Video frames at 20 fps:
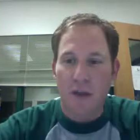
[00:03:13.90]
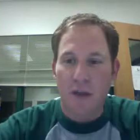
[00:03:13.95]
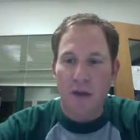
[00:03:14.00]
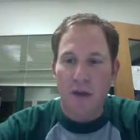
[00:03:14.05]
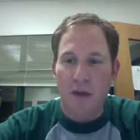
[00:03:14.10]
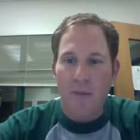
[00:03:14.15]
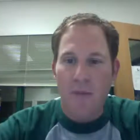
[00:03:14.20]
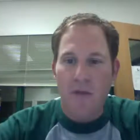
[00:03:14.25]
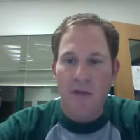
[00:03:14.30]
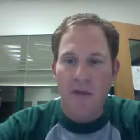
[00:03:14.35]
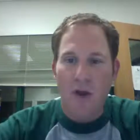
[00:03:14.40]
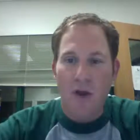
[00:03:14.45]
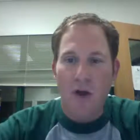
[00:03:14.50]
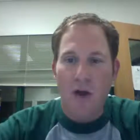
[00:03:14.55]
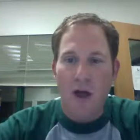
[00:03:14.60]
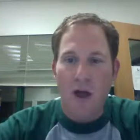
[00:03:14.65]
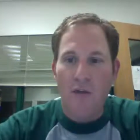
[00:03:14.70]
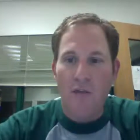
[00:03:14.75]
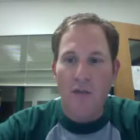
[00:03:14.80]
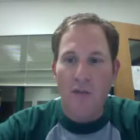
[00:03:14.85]
It
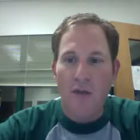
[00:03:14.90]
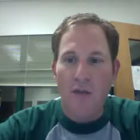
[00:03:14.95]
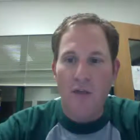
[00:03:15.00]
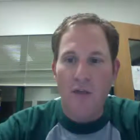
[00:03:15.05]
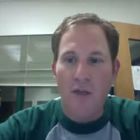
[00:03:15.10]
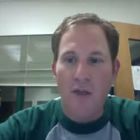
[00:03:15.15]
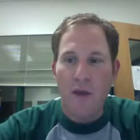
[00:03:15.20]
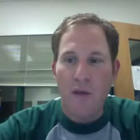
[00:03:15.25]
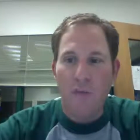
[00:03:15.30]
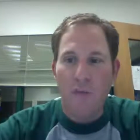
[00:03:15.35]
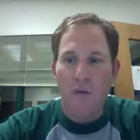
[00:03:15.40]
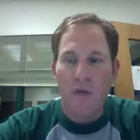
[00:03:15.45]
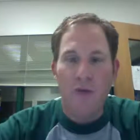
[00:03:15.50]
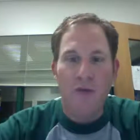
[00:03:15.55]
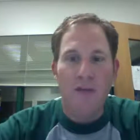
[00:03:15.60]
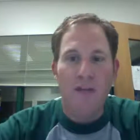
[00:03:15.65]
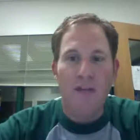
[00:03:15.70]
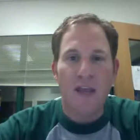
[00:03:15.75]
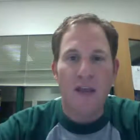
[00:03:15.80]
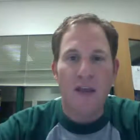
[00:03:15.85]
started off with
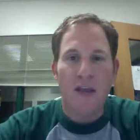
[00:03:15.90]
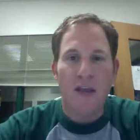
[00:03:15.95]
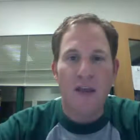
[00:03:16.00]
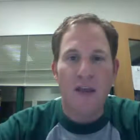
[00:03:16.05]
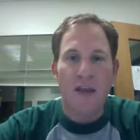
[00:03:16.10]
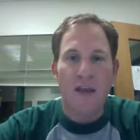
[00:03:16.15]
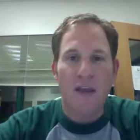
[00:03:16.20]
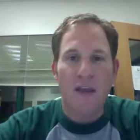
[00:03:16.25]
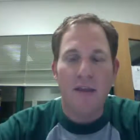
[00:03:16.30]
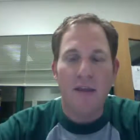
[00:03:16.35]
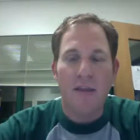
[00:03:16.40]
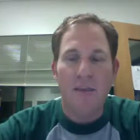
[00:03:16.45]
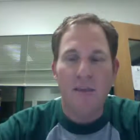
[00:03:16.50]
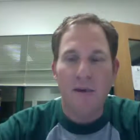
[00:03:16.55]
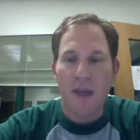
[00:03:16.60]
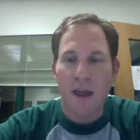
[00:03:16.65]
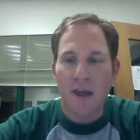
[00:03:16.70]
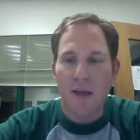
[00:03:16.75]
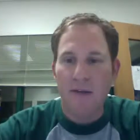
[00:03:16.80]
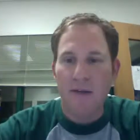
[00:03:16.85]
Bill taking
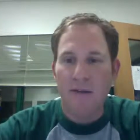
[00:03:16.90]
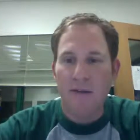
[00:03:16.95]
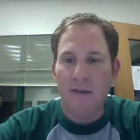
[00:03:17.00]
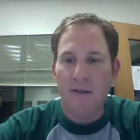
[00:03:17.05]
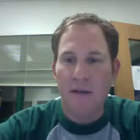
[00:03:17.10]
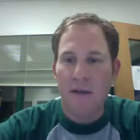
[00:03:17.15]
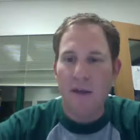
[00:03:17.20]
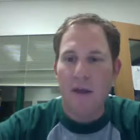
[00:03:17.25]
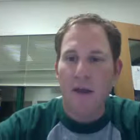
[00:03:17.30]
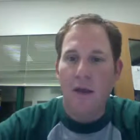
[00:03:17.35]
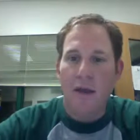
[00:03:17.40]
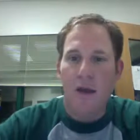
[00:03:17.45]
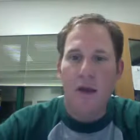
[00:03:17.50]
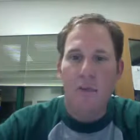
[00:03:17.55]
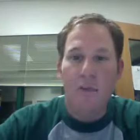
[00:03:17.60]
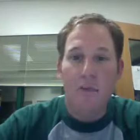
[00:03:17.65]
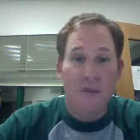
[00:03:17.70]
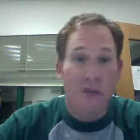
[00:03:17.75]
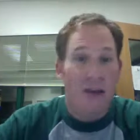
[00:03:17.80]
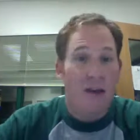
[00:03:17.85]
Hakeem Nicks,
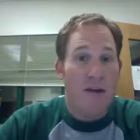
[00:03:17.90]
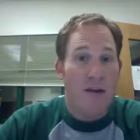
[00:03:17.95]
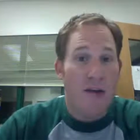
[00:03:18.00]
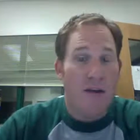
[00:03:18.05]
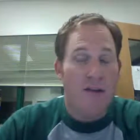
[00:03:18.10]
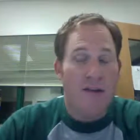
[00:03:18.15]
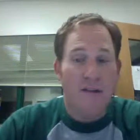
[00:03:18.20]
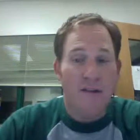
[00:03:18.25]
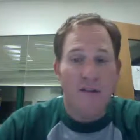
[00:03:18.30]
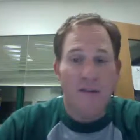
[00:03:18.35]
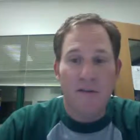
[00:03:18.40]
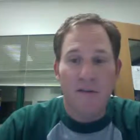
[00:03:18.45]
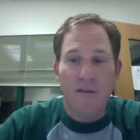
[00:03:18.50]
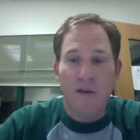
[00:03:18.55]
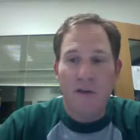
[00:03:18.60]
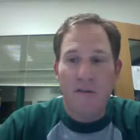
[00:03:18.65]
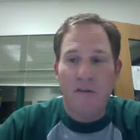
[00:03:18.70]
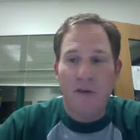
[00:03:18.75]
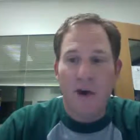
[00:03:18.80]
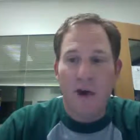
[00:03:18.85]
who's had a nice season
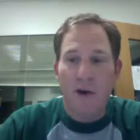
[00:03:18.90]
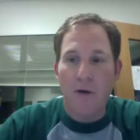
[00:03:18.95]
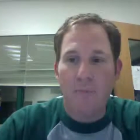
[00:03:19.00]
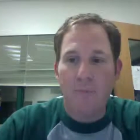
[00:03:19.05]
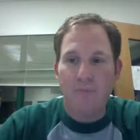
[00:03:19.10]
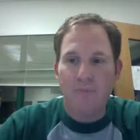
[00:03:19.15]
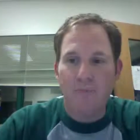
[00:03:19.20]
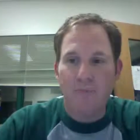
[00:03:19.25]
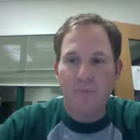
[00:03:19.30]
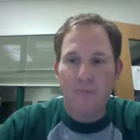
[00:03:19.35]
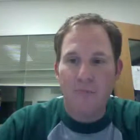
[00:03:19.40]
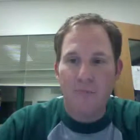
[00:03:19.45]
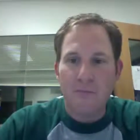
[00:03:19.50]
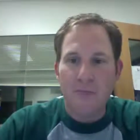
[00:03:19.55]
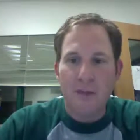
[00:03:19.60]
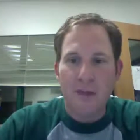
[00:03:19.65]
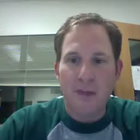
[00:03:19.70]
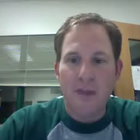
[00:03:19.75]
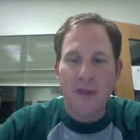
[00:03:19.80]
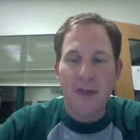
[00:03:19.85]
so far.
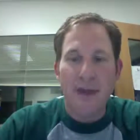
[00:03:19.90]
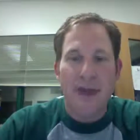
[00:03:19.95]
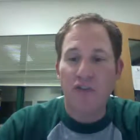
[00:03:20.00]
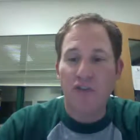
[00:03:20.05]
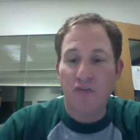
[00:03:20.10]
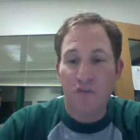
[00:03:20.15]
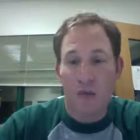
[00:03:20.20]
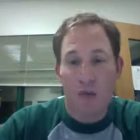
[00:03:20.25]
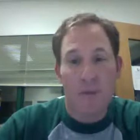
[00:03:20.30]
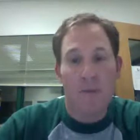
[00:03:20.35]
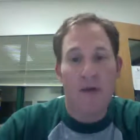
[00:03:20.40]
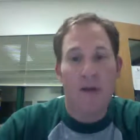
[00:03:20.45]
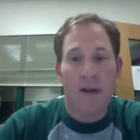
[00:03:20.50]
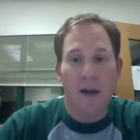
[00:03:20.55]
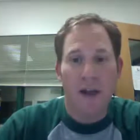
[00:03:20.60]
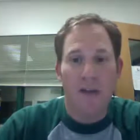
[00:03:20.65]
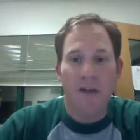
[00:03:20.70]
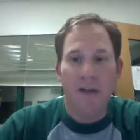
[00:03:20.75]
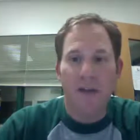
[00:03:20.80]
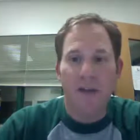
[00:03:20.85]
Then Ash
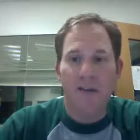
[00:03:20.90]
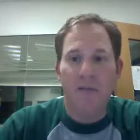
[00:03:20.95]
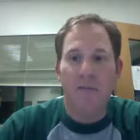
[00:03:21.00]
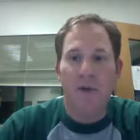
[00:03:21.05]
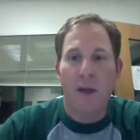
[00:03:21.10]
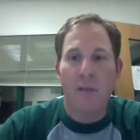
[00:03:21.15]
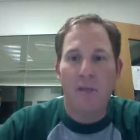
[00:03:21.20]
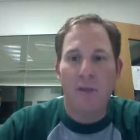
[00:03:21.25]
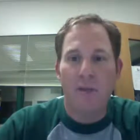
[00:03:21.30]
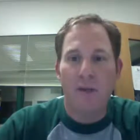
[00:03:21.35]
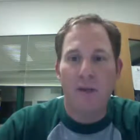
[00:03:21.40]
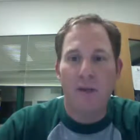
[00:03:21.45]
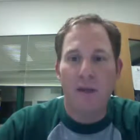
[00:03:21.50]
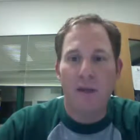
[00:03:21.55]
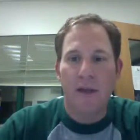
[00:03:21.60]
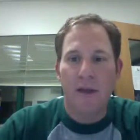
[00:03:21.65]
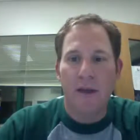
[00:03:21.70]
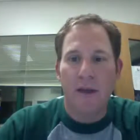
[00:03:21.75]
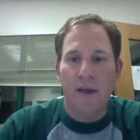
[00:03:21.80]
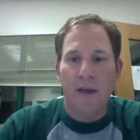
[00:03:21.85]
Freeman, and I think he's
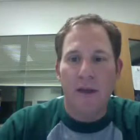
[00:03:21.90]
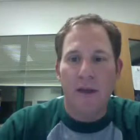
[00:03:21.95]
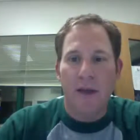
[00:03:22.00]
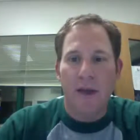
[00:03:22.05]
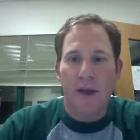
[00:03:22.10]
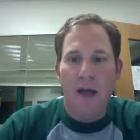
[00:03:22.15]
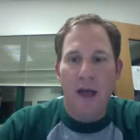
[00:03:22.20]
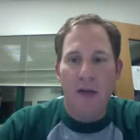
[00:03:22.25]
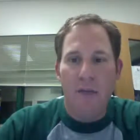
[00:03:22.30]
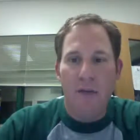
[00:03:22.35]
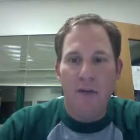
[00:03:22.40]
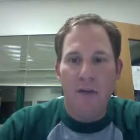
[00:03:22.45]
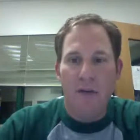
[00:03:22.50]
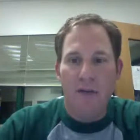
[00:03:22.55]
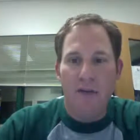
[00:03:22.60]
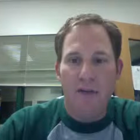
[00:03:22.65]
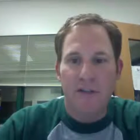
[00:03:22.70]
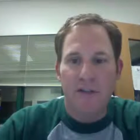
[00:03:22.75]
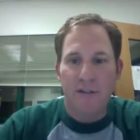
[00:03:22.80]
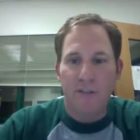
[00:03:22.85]
probably got to be a
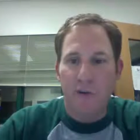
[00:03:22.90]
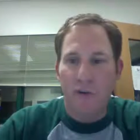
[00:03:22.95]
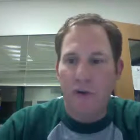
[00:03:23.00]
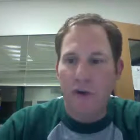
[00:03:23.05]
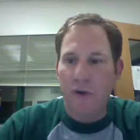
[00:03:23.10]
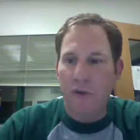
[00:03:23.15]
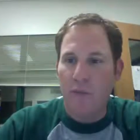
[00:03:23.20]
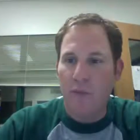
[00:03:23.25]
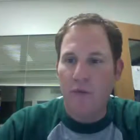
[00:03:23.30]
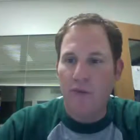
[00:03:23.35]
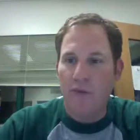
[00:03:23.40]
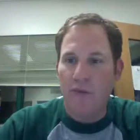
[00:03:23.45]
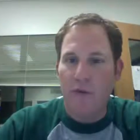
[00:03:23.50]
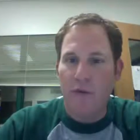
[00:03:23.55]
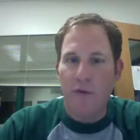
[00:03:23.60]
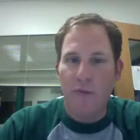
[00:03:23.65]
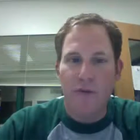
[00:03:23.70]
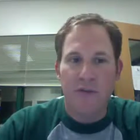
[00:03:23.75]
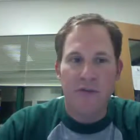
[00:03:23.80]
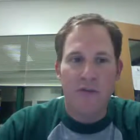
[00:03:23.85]
little disappointed with
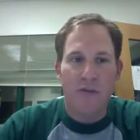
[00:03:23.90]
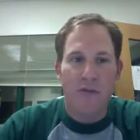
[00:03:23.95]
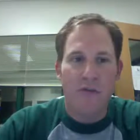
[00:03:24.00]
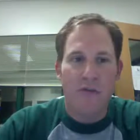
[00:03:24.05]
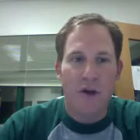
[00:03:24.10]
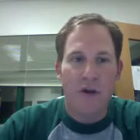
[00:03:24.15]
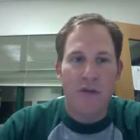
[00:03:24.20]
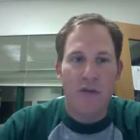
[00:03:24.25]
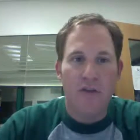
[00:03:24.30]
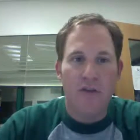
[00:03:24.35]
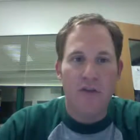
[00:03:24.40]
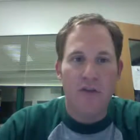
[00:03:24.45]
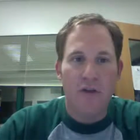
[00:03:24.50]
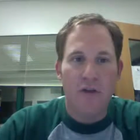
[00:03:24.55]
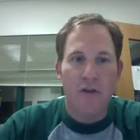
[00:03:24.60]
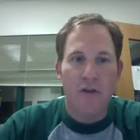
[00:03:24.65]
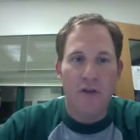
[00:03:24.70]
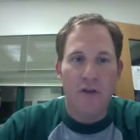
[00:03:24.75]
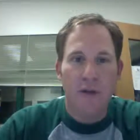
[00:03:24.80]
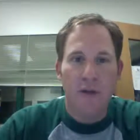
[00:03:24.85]
Freeman so far this
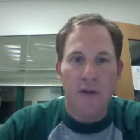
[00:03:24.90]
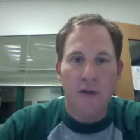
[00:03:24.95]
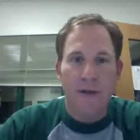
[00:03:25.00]
year.